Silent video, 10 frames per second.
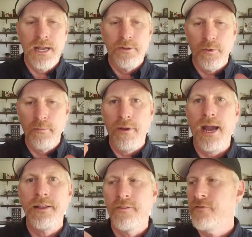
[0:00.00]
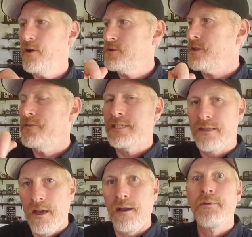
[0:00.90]
reminding folks of these
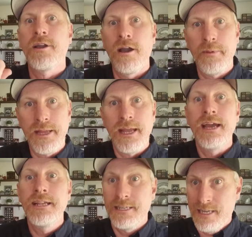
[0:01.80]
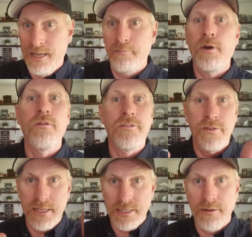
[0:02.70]
upcoming tentpole
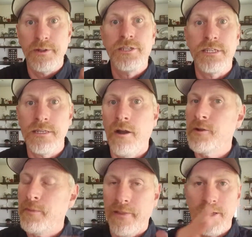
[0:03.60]
events that we just talked about.